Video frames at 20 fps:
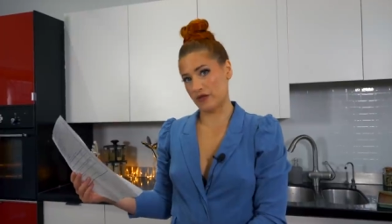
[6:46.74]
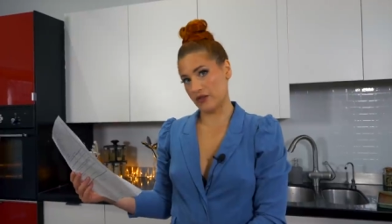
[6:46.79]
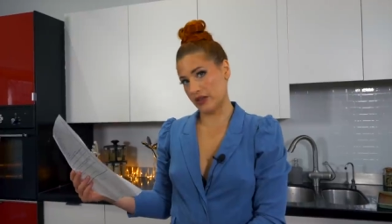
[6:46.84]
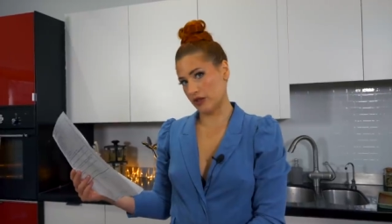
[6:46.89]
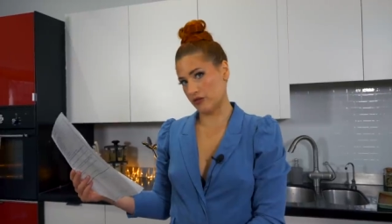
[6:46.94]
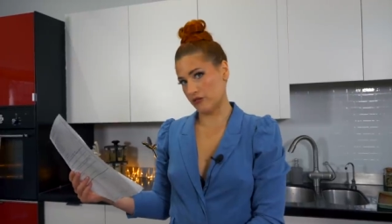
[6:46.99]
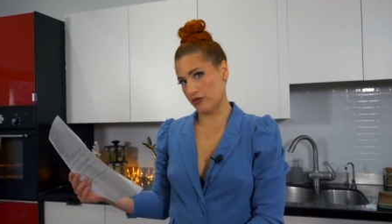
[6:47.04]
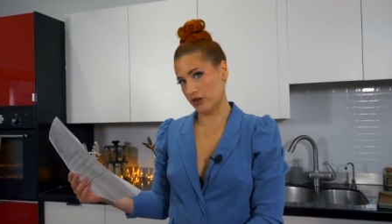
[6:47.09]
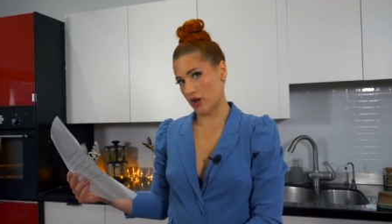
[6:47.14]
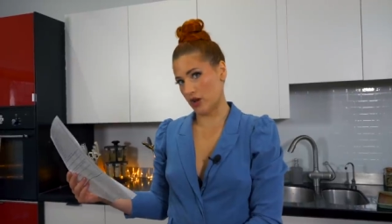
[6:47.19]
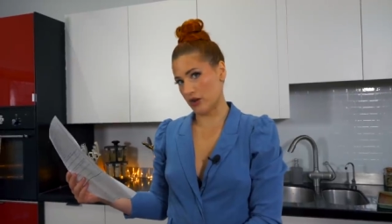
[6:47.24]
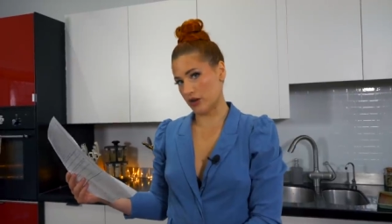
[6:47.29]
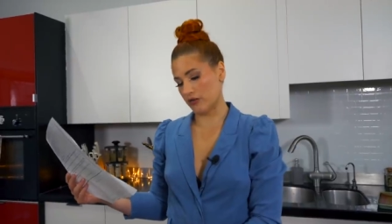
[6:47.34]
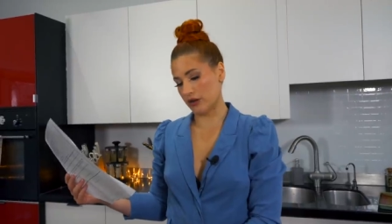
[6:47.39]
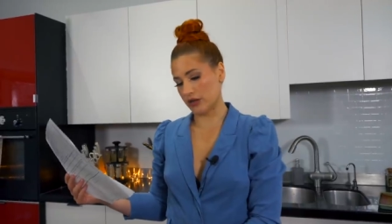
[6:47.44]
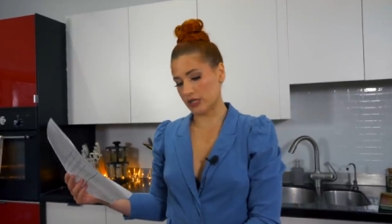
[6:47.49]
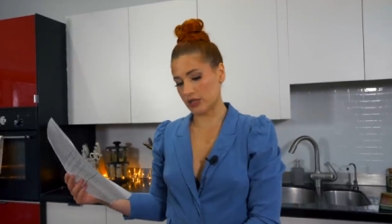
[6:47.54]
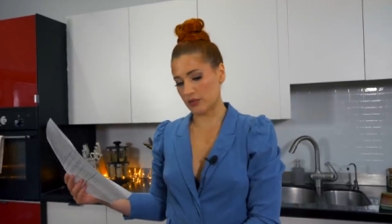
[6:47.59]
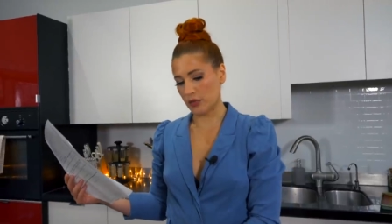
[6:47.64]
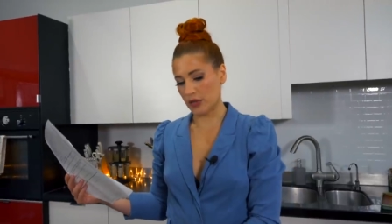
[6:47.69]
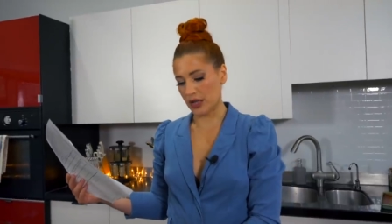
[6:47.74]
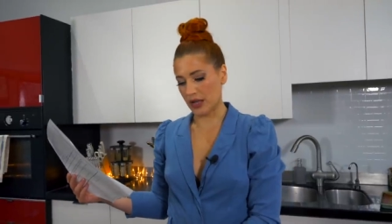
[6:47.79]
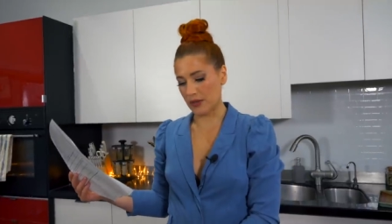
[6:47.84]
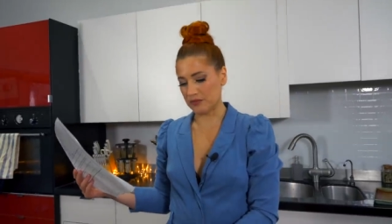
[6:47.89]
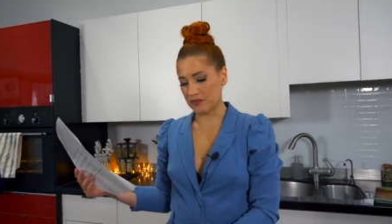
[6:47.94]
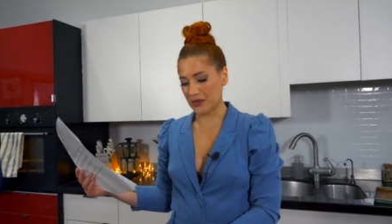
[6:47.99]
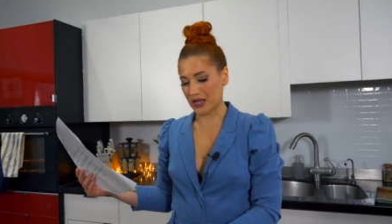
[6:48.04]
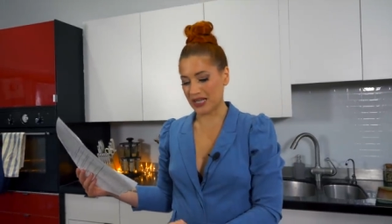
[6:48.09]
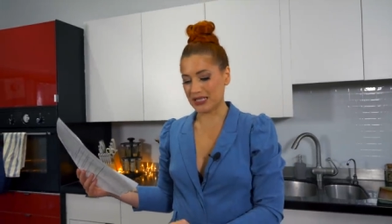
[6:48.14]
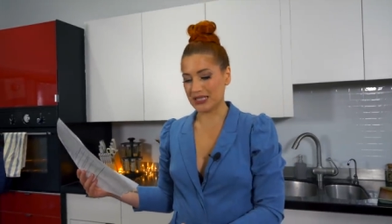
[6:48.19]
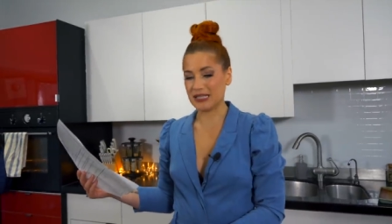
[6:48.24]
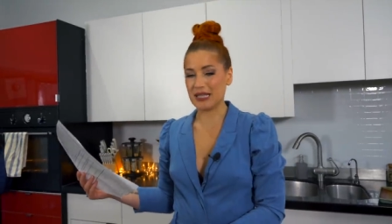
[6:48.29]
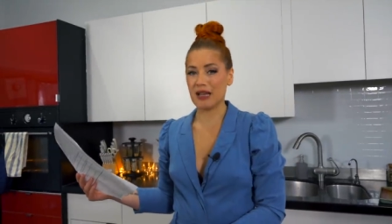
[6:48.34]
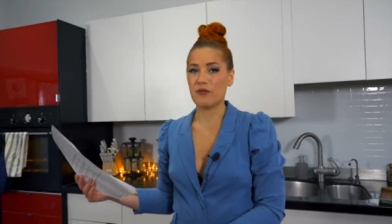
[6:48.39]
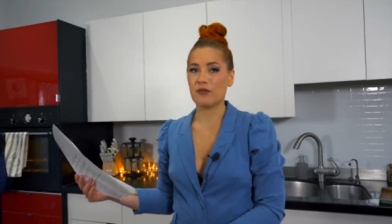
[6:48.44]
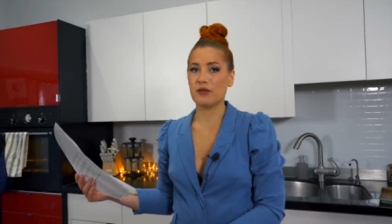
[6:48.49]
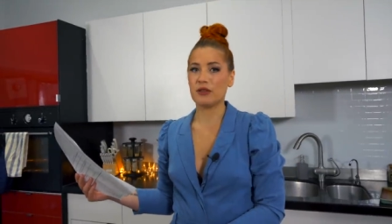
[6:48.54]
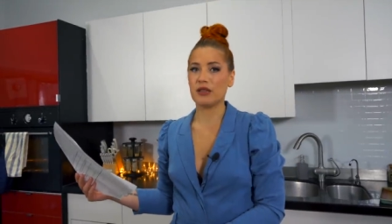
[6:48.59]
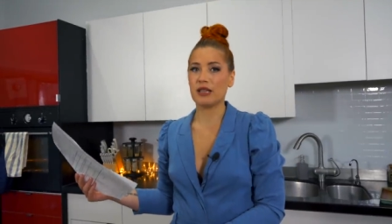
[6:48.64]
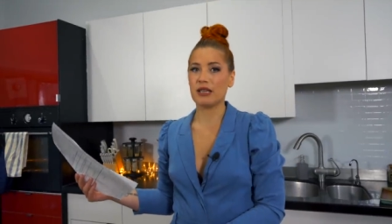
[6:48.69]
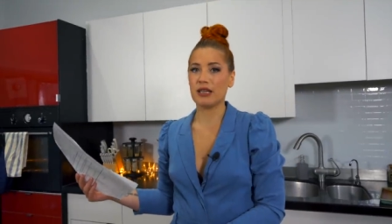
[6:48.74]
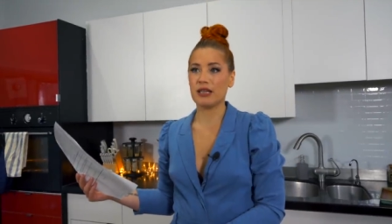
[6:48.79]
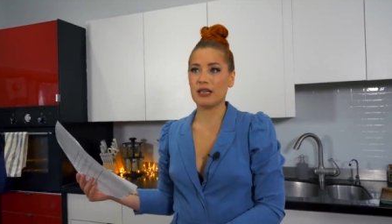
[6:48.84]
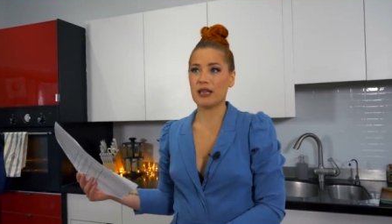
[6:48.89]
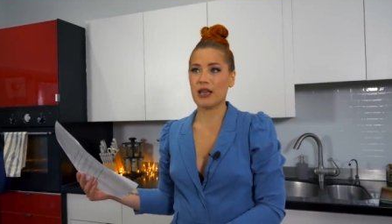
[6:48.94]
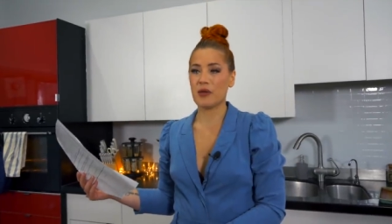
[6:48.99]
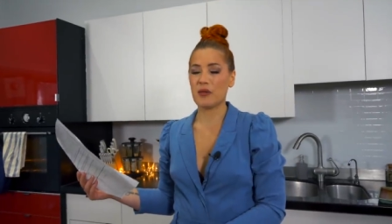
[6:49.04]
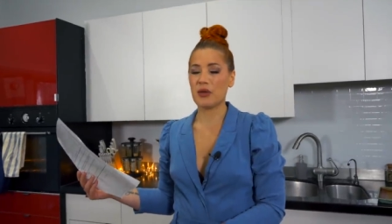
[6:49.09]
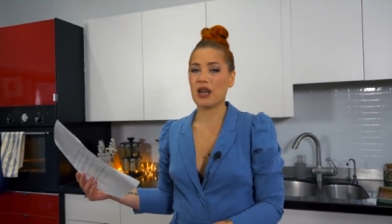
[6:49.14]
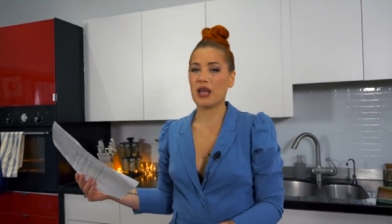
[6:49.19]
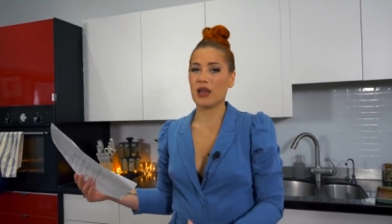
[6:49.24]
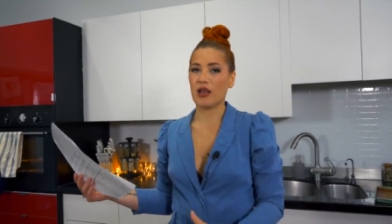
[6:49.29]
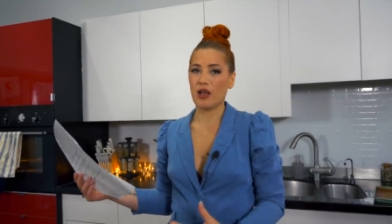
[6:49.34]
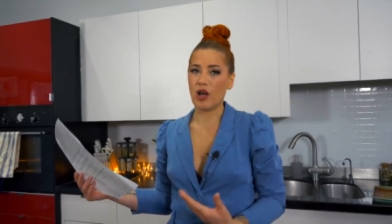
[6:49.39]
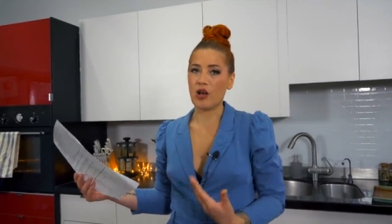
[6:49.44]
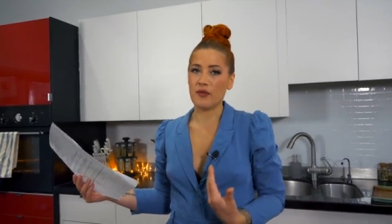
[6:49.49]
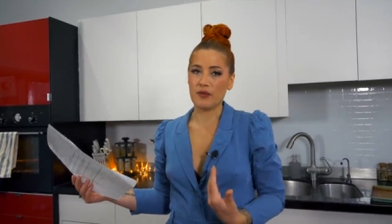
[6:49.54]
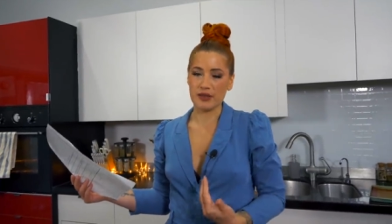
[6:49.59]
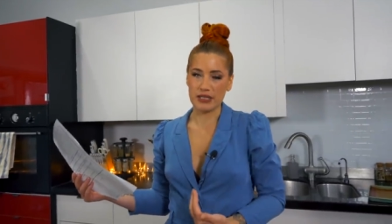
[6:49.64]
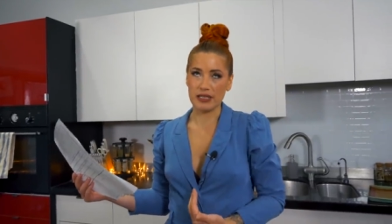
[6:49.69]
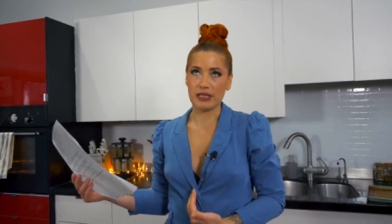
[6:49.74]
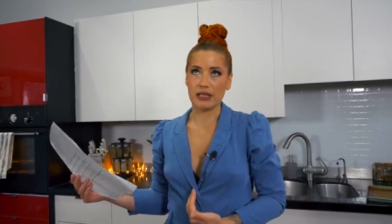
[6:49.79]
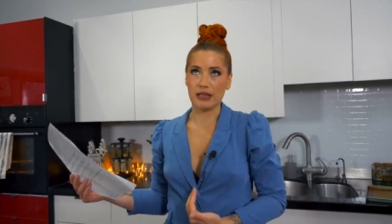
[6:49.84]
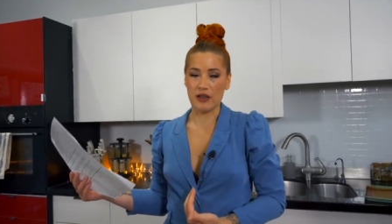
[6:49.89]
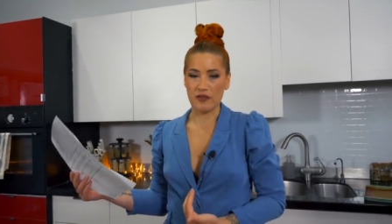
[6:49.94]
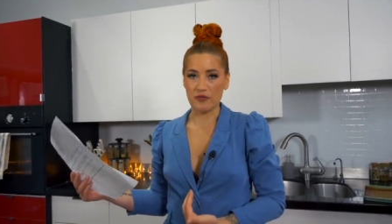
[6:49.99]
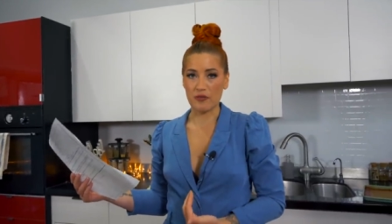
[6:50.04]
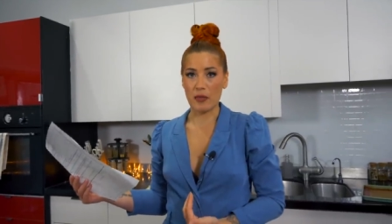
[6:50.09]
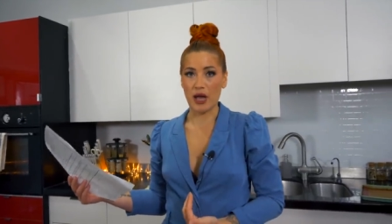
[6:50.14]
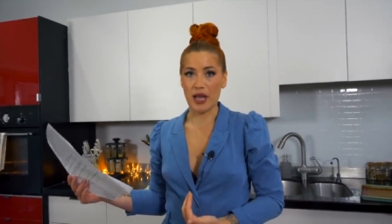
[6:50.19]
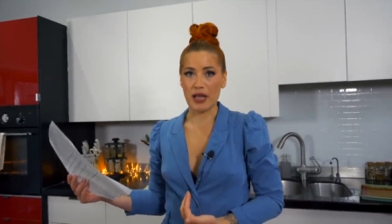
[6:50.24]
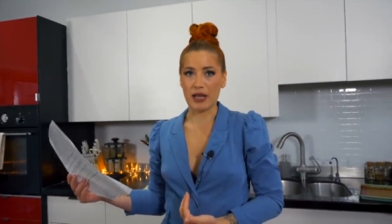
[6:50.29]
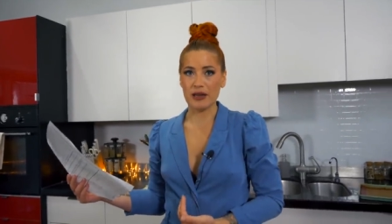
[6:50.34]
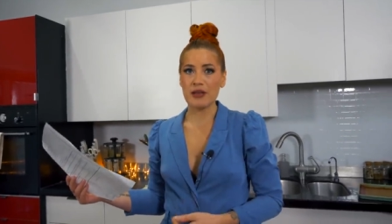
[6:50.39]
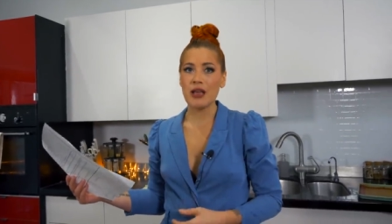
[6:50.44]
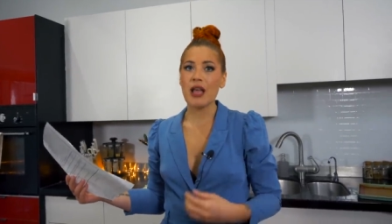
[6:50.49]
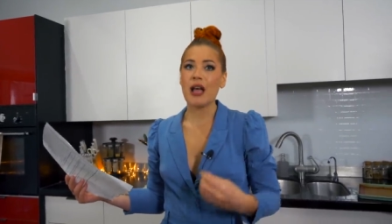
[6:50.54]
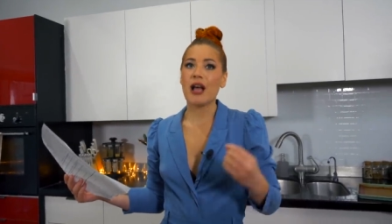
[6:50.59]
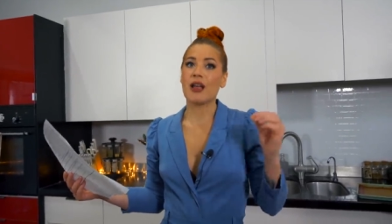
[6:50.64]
vegan ricotta recipe. I definitely, I mean, I obviously love mine.